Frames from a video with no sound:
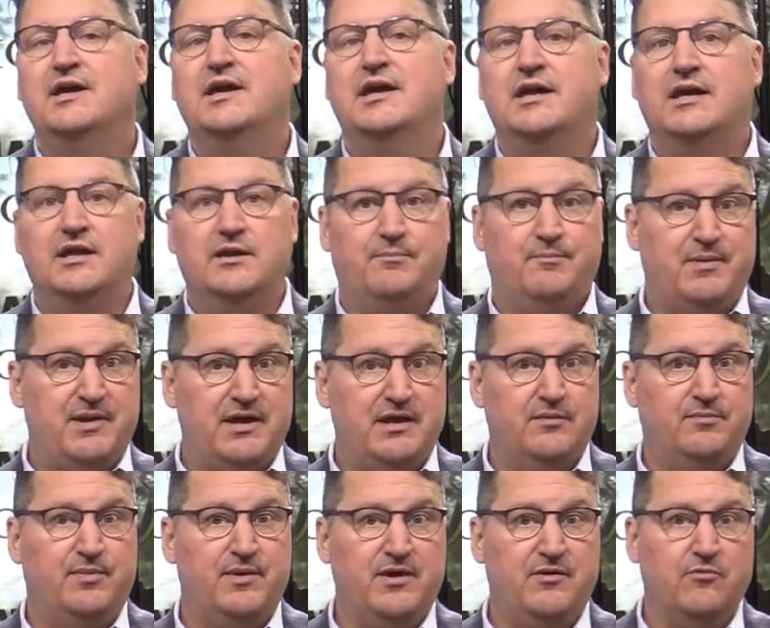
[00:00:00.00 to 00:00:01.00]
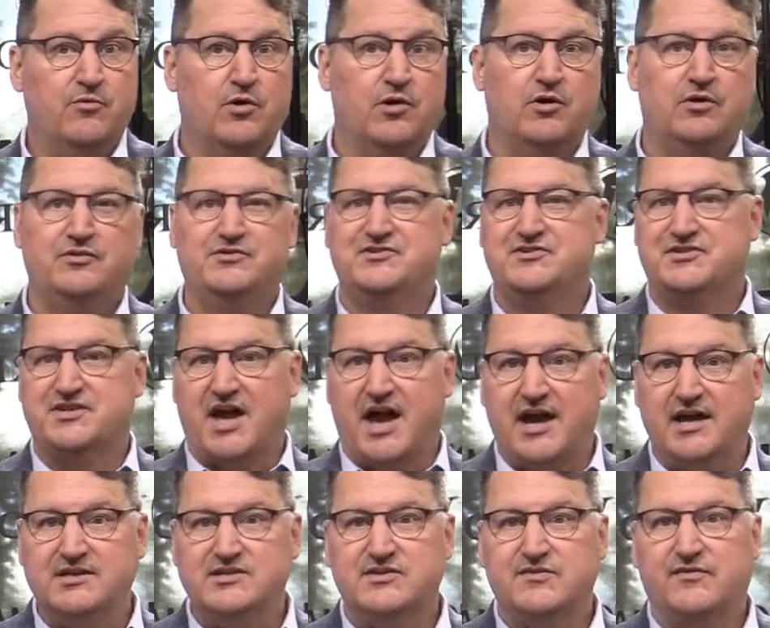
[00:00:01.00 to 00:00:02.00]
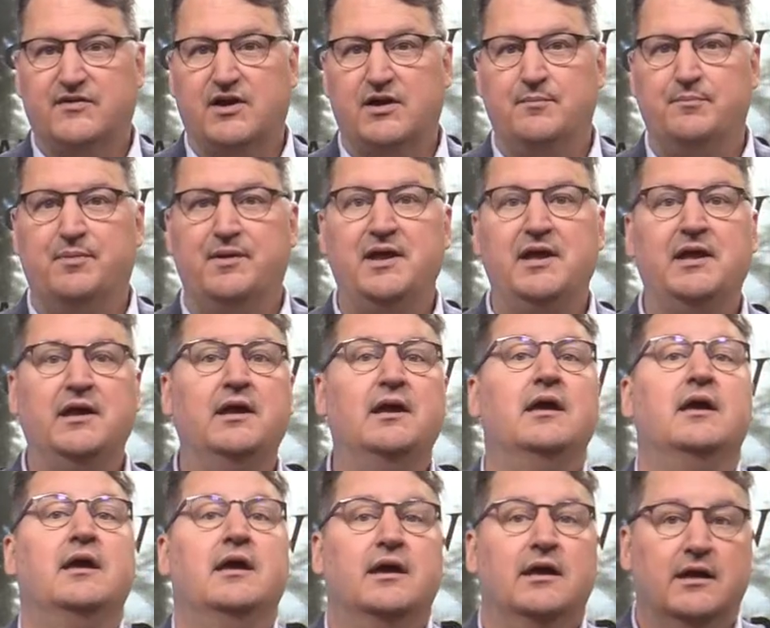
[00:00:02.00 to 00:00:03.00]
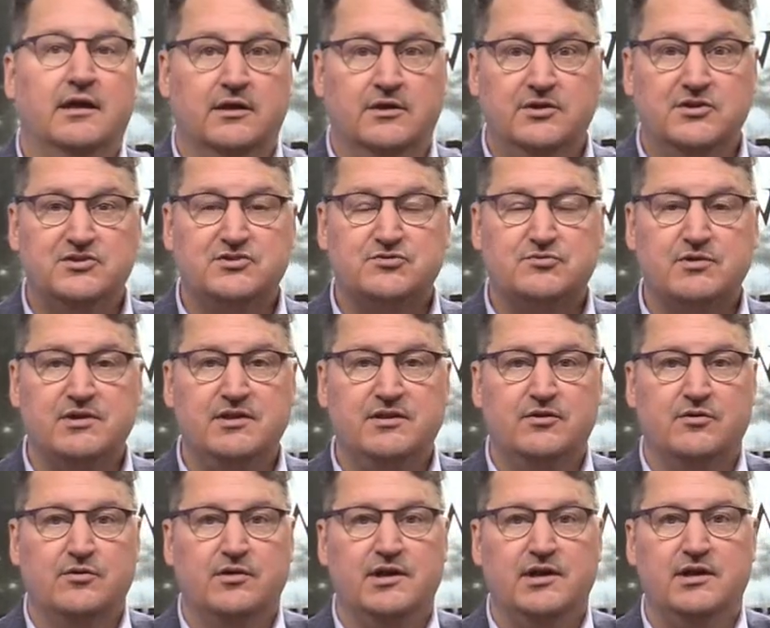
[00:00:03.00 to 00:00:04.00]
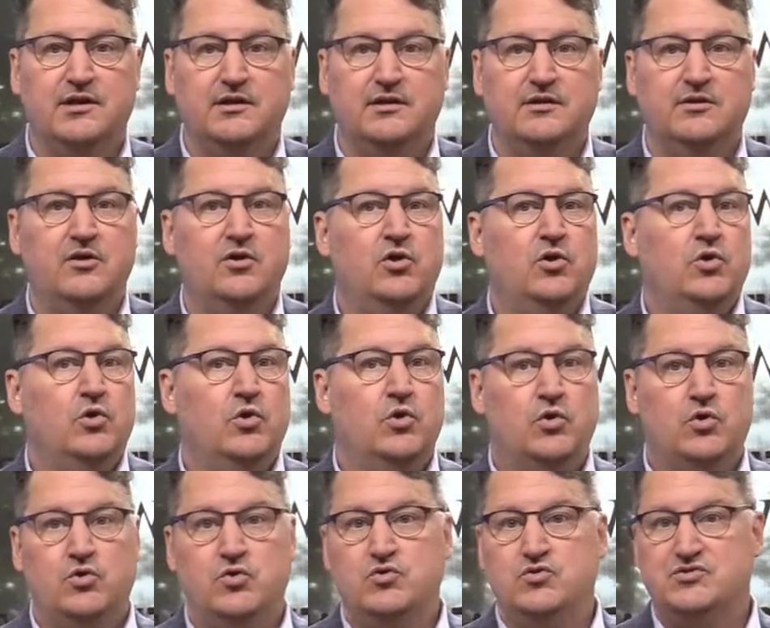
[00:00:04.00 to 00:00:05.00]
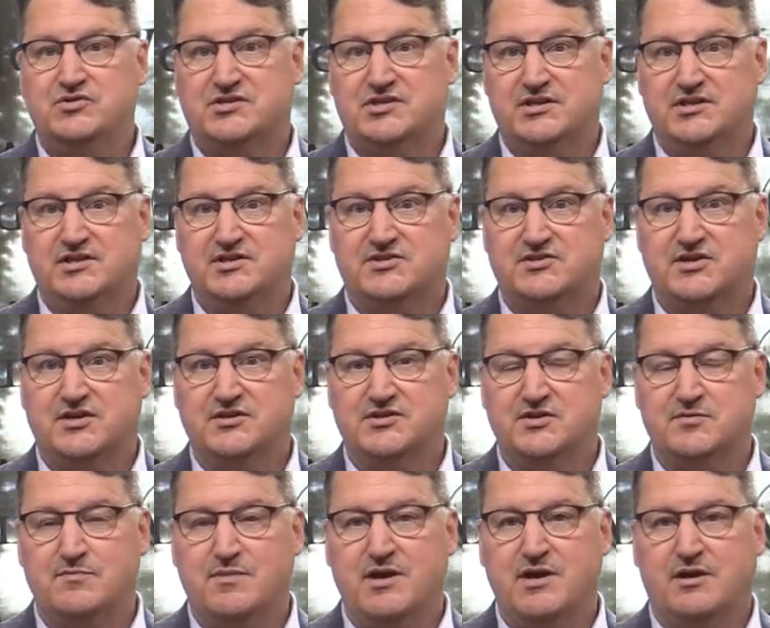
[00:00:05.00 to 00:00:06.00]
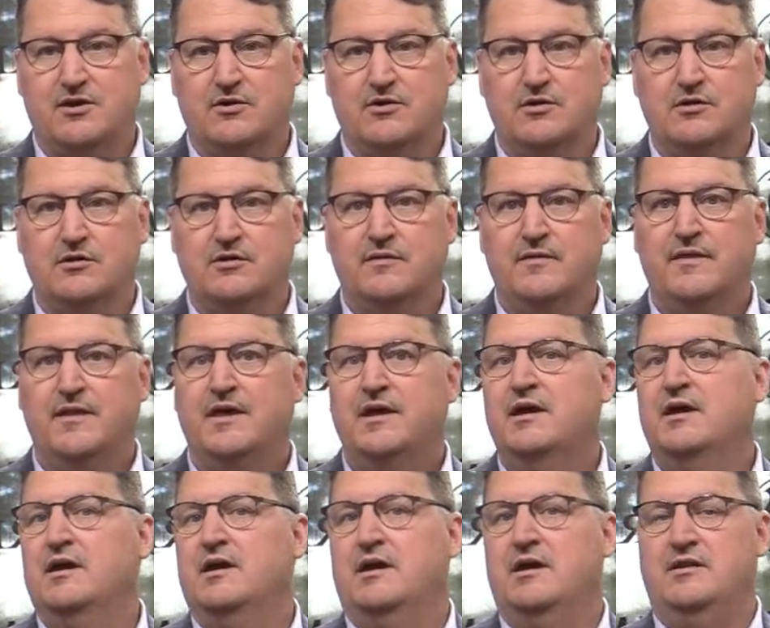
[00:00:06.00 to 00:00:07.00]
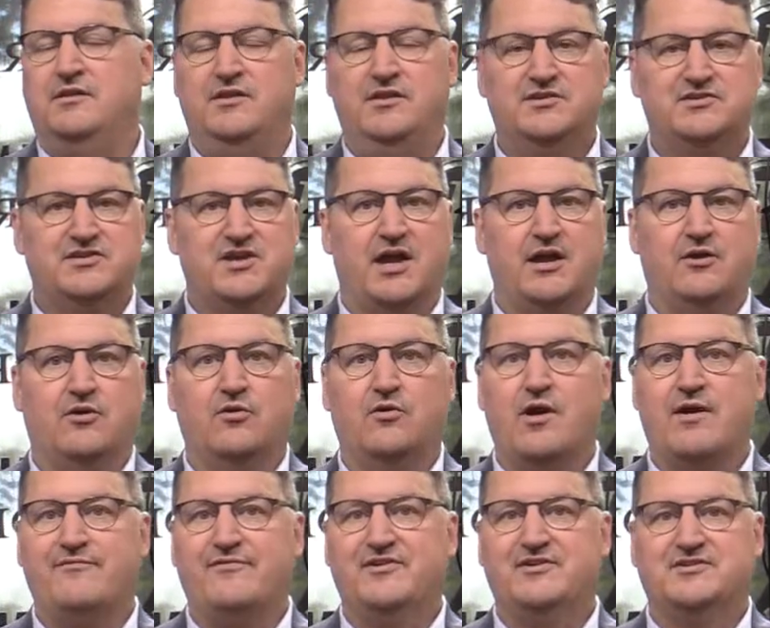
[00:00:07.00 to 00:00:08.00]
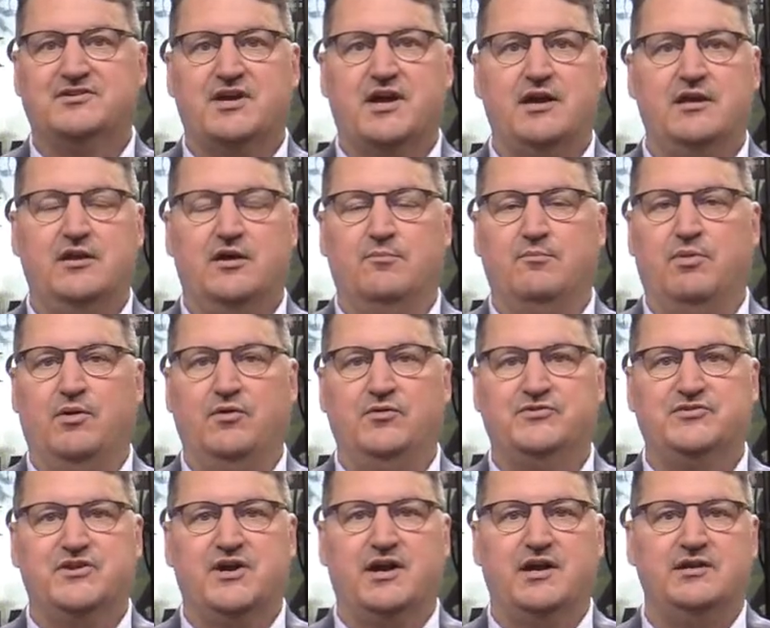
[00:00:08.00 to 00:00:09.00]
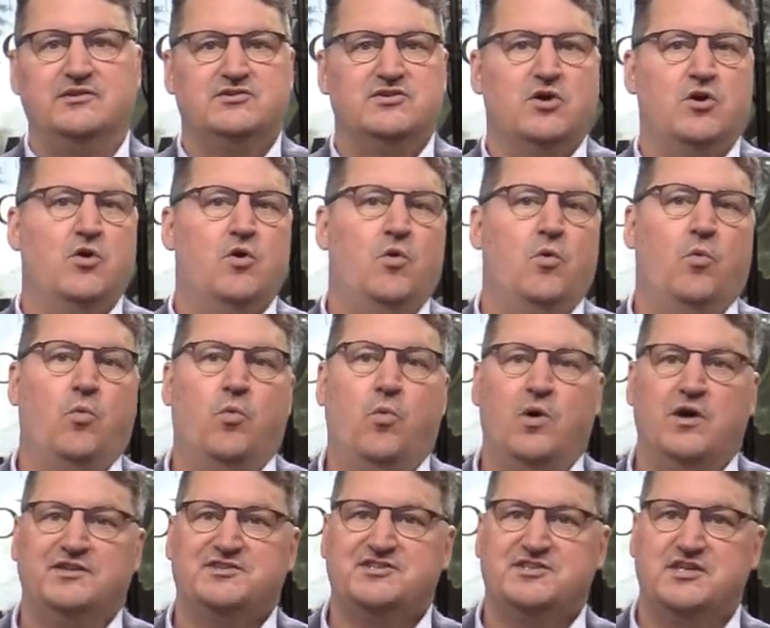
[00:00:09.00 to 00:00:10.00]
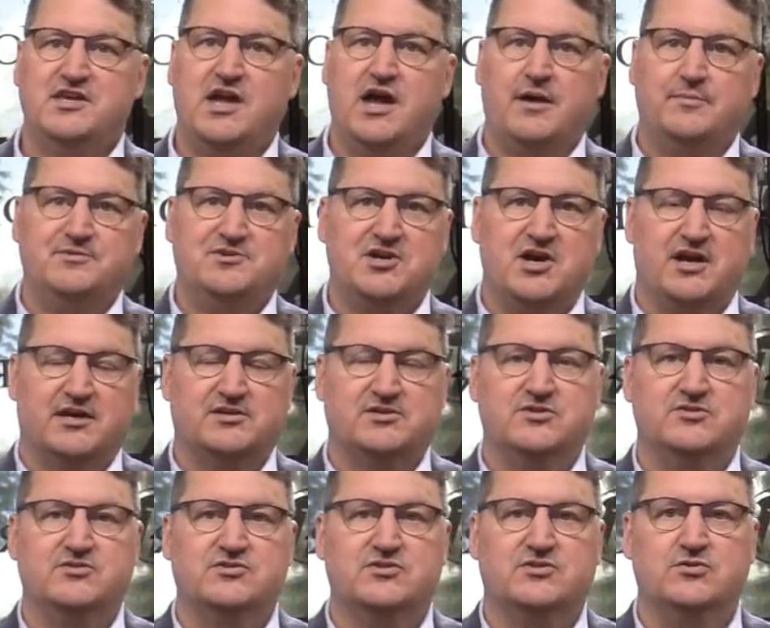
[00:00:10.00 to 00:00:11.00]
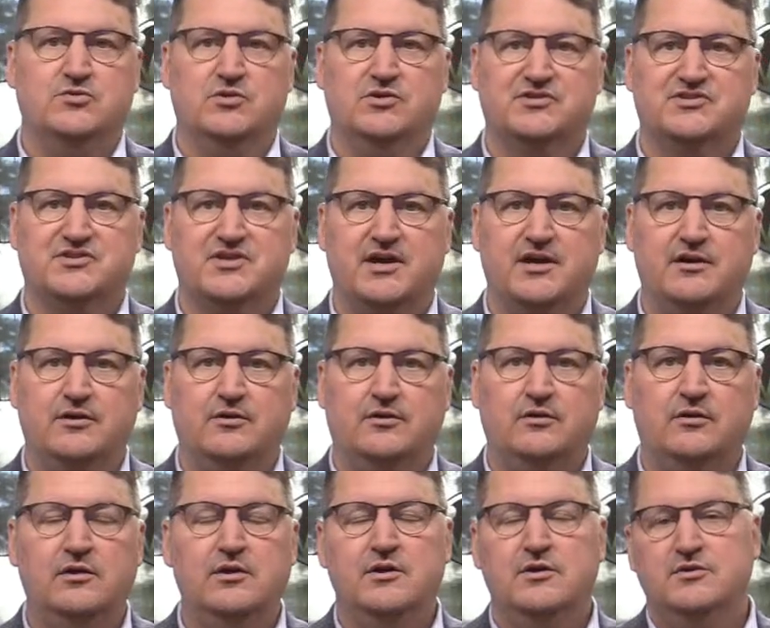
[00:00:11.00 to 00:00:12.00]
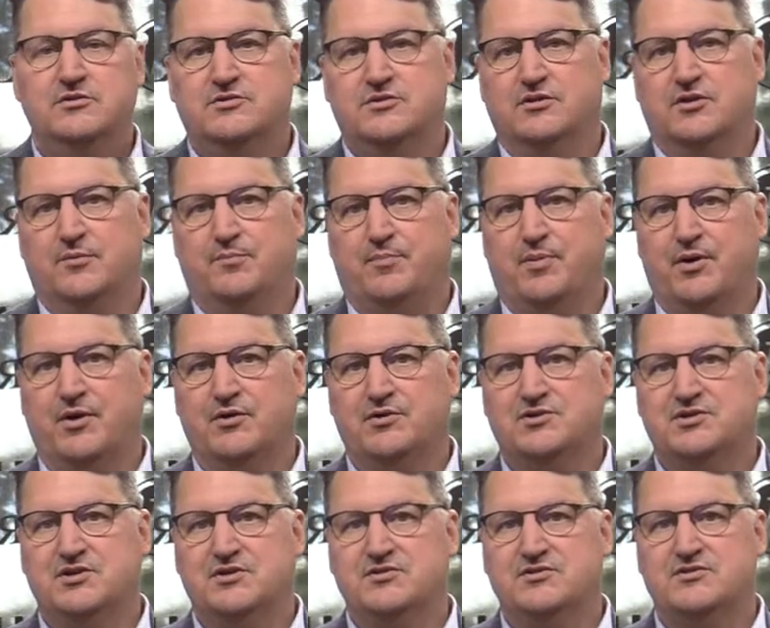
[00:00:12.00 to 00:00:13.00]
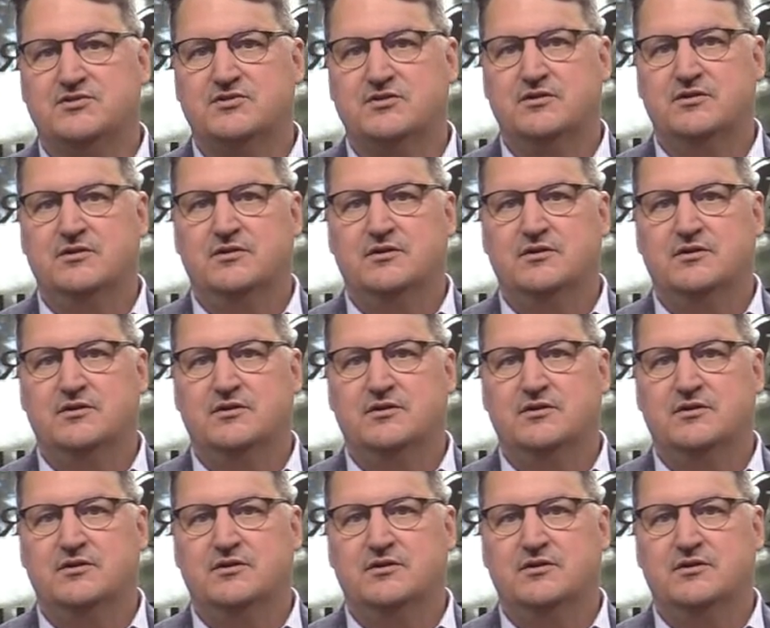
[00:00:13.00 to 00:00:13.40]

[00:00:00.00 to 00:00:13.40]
in a B2B world, size of company, industry they're in, who's the decision maker. In the psychographic side on both sides, what's the objections to a sale, to the purchase?